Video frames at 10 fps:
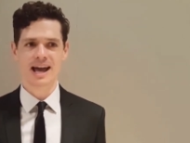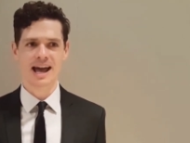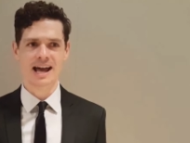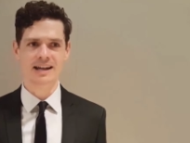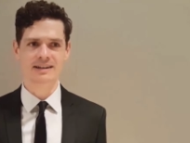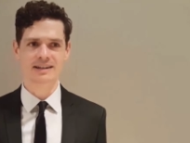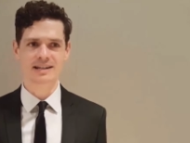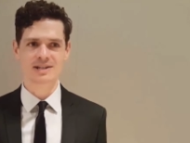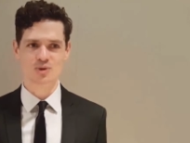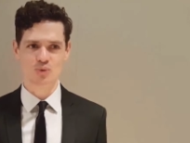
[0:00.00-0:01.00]
and
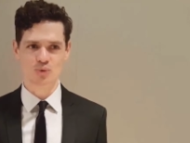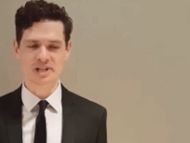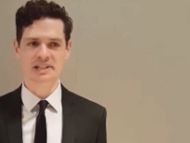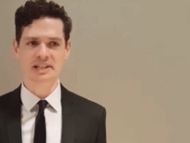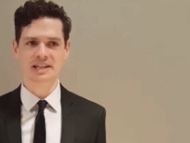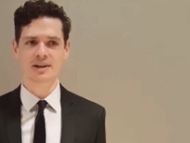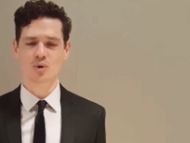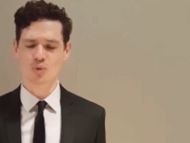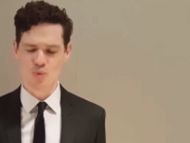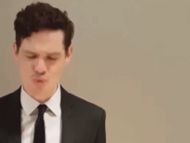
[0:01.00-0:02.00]
it's really,
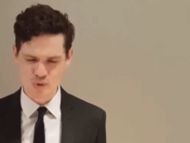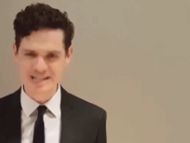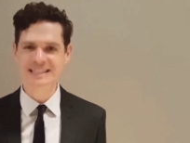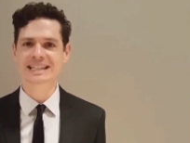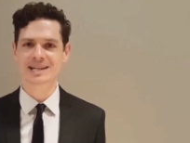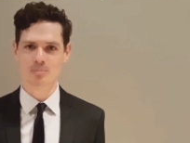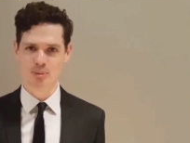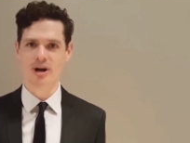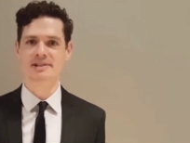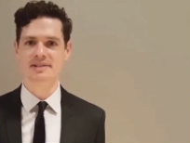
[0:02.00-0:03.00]
really
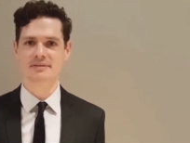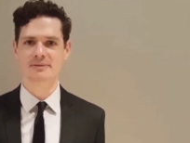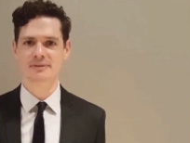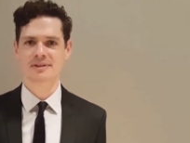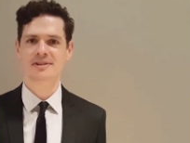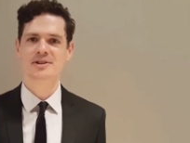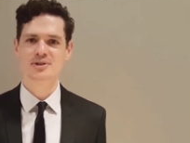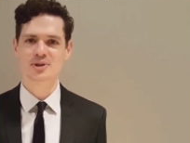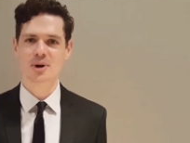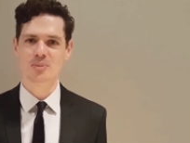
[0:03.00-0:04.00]
impressive.
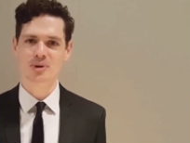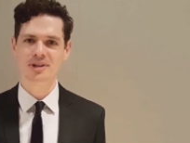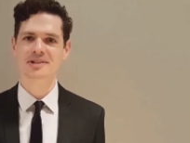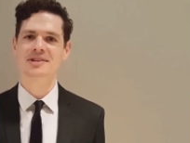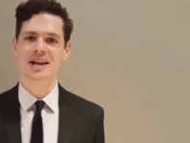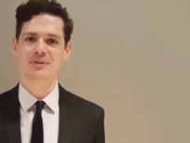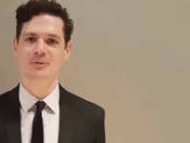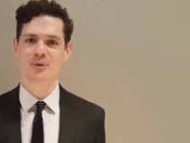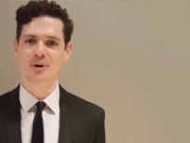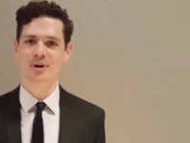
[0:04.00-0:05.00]
So I'm really excited
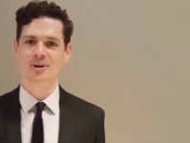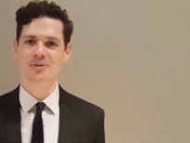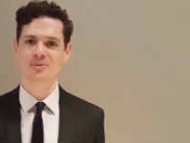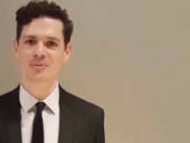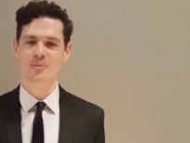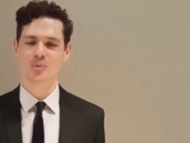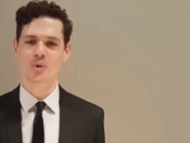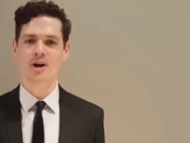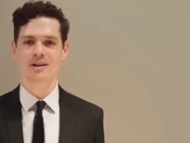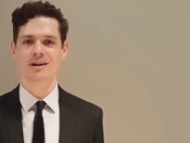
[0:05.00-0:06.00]
for
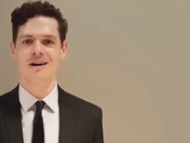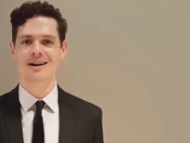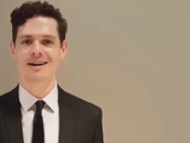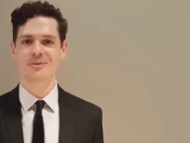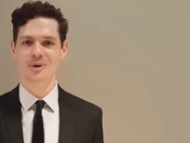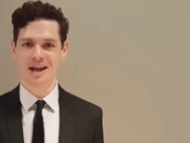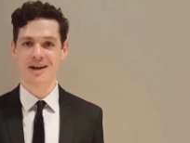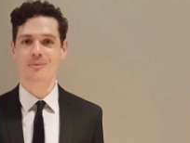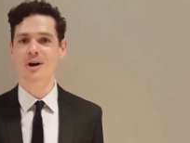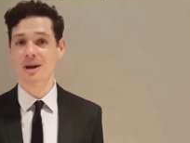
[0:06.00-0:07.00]
what
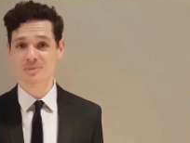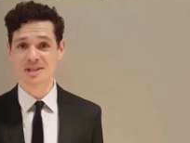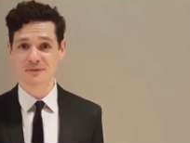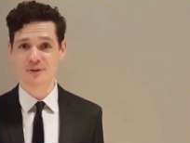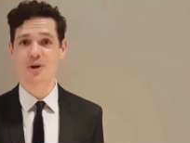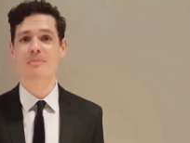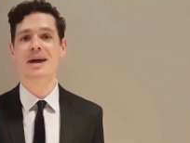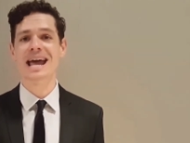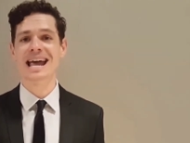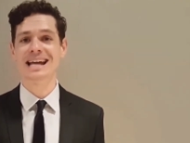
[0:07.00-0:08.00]
comes with the film
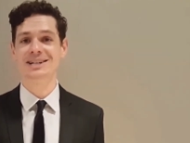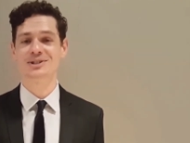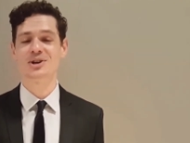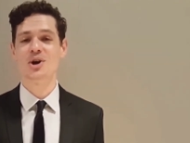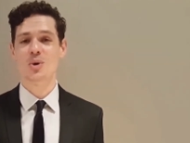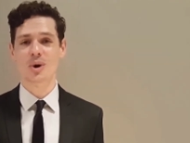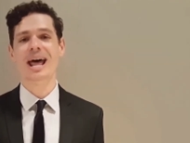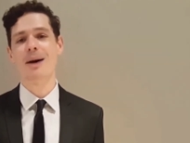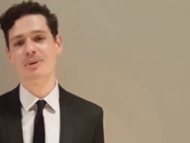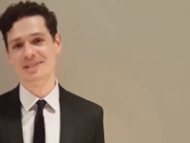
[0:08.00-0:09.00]
and what
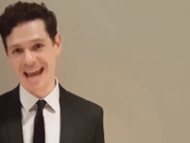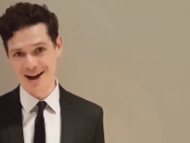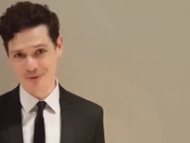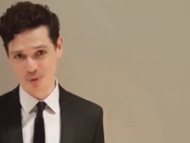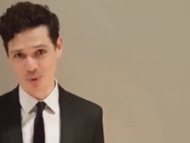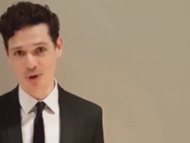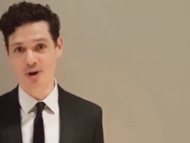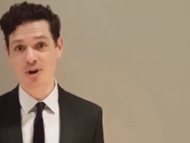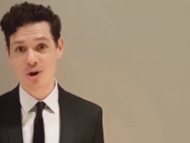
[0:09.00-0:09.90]
happens afterward